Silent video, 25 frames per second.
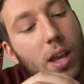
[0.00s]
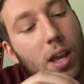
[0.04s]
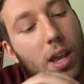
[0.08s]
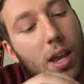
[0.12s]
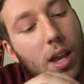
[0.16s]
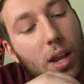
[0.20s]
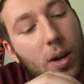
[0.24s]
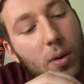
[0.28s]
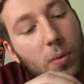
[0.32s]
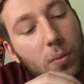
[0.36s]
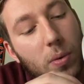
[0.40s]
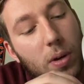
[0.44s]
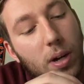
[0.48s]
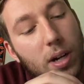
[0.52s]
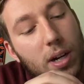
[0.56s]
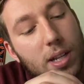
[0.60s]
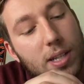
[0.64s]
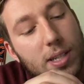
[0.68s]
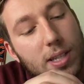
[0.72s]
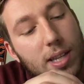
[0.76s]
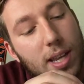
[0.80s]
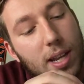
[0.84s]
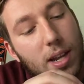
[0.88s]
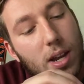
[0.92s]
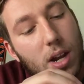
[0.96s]
And we're gonna
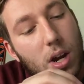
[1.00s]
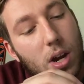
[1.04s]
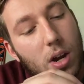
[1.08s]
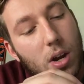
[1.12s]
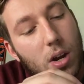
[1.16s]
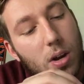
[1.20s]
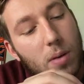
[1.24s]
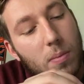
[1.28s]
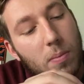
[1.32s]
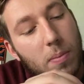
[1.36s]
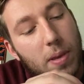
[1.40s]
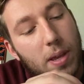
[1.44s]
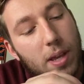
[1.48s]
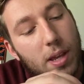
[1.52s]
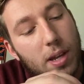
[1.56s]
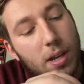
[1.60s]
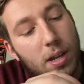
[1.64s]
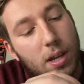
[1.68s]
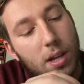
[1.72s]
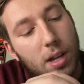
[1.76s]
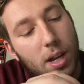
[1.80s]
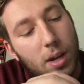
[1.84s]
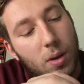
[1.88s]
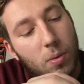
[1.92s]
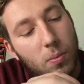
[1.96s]
take our
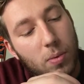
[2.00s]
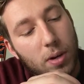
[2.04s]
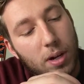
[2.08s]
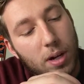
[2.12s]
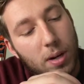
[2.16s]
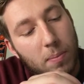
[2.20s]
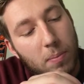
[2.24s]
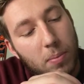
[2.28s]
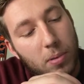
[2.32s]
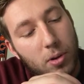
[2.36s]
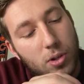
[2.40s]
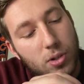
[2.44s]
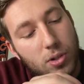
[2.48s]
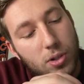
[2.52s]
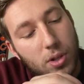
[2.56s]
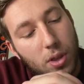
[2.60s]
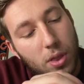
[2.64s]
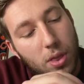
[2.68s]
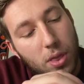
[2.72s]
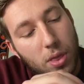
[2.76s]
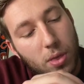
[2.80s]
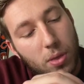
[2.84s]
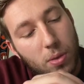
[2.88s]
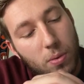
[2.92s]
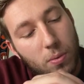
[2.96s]
pen and we're gonna push it
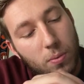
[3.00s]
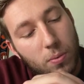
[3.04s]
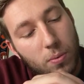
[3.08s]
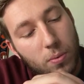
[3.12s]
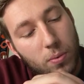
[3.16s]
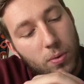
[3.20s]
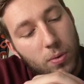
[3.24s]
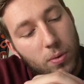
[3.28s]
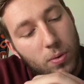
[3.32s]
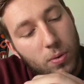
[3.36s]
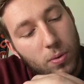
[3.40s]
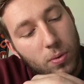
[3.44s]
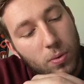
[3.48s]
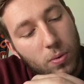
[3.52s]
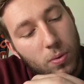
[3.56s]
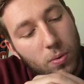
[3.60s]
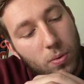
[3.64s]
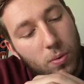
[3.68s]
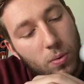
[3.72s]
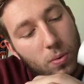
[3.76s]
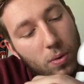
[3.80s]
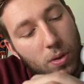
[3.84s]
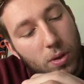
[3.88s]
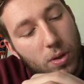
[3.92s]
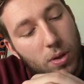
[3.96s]

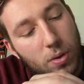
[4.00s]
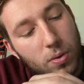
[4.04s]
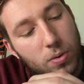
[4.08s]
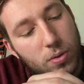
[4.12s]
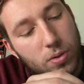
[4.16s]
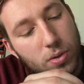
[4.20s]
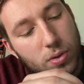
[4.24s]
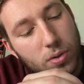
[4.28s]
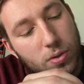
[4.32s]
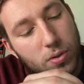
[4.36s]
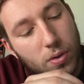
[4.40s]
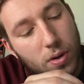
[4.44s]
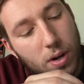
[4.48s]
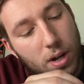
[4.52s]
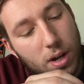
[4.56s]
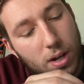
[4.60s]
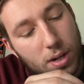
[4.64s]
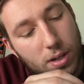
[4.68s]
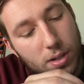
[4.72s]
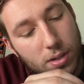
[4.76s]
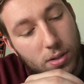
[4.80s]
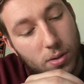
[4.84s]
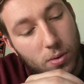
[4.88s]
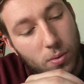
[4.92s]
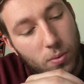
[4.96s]
through those
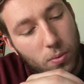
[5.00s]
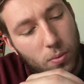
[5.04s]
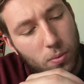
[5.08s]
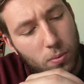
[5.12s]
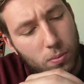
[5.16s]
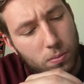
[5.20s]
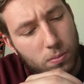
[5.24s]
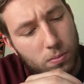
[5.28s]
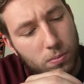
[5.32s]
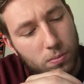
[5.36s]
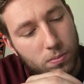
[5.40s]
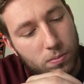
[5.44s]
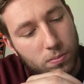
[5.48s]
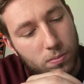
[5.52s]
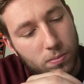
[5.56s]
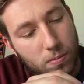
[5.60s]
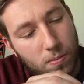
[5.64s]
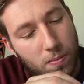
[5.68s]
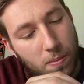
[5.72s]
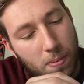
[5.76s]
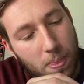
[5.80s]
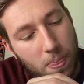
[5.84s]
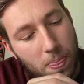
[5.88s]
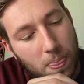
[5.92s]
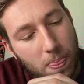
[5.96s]
straws. Ooh.
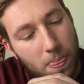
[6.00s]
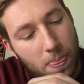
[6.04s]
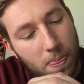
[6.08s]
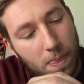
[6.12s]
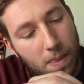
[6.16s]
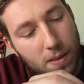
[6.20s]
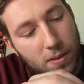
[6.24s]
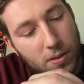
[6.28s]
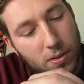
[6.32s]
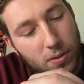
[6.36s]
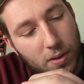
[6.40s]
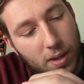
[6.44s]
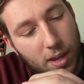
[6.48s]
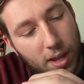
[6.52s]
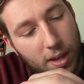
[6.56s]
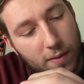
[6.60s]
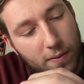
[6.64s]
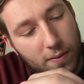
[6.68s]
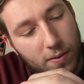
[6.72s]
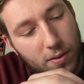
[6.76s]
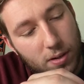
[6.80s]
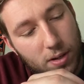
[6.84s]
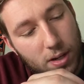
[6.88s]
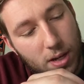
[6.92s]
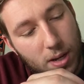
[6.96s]
It's okay if
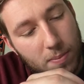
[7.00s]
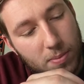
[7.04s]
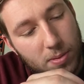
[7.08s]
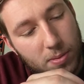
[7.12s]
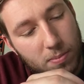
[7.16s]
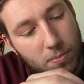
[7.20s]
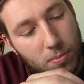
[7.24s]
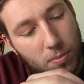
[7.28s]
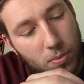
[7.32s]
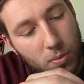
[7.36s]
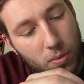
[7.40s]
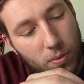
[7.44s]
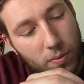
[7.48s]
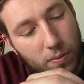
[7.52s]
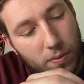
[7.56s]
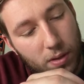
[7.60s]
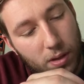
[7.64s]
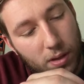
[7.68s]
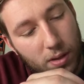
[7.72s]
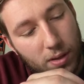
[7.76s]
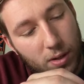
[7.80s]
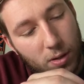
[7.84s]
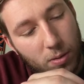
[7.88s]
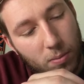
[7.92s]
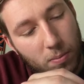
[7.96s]
your cups move a
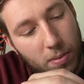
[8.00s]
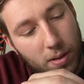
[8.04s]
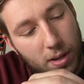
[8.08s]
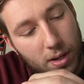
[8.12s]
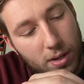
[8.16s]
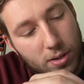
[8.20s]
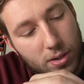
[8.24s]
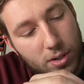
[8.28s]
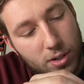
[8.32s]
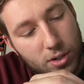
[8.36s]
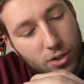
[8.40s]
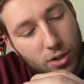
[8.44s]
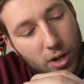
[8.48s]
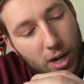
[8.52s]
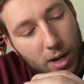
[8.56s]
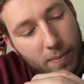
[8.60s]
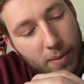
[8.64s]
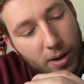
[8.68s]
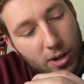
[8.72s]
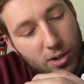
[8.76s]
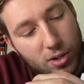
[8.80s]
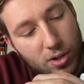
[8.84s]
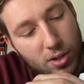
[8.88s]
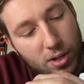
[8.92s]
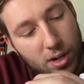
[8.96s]
little bit. Just try to make
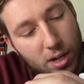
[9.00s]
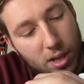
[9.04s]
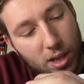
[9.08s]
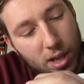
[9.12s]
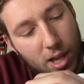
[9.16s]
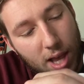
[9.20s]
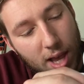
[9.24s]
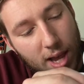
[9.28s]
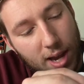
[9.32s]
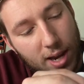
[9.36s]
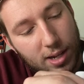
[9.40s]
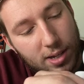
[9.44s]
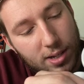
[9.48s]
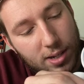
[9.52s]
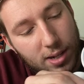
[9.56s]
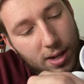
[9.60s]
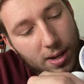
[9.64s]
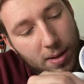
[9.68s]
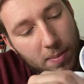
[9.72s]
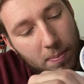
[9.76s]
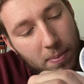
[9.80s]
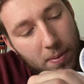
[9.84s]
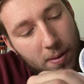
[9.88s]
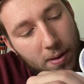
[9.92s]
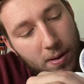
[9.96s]
sure they're lined
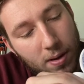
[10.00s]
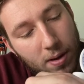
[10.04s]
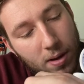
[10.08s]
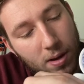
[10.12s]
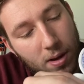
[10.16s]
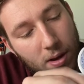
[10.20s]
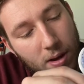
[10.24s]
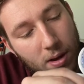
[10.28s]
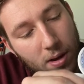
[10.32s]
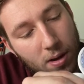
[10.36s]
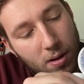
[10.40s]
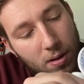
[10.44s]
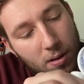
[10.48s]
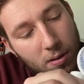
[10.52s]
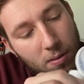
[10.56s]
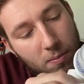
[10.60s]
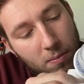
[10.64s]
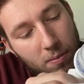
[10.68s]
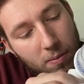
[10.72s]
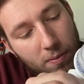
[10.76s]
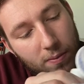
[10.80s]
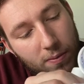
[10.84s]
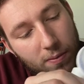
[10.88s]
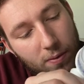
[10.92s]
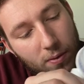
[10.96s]
up
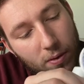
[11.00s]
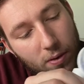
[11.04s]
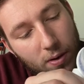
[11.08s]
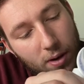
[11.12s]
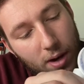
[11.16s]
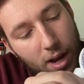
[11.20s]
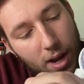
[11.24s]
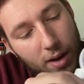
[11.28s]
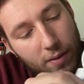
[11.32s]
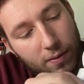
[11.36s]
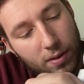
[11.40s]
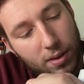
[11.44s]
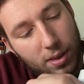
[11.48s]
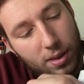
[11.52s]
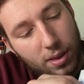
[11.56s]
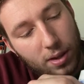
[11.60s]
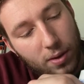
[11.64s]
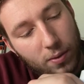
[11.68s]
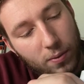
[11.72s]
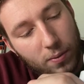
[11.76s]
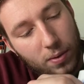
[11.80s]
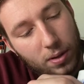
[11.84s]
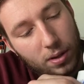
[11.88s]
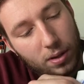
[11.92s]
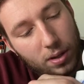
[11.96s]
before
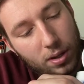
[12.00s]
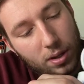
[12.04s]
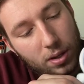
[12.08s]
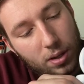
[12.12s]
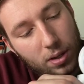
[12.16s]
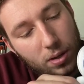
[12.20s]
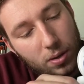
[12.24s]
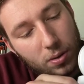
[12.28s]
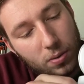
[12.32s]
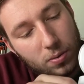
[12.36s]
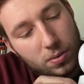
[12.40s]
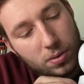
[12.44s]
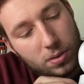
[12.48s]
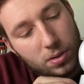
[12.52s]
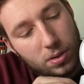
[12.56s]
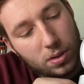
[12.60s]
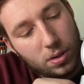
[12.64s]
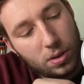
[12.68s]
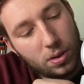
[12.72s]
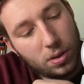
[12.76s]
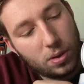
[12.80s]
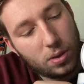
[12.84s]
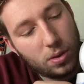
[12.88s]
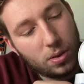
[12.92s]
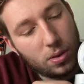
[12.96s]
everything really goes
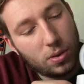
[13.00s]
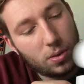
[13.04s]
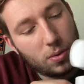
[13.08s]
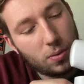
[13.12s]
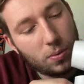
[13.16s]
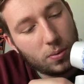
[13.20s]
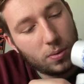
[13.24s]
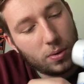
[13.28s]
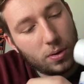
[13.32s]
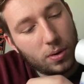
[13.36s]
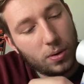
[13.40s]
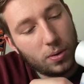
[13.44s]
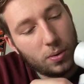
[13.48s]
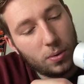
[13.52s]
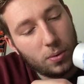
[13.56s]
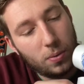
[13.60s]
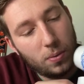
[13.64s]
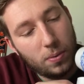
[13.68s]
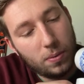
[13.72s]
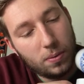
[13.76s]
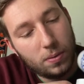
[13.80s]
through. You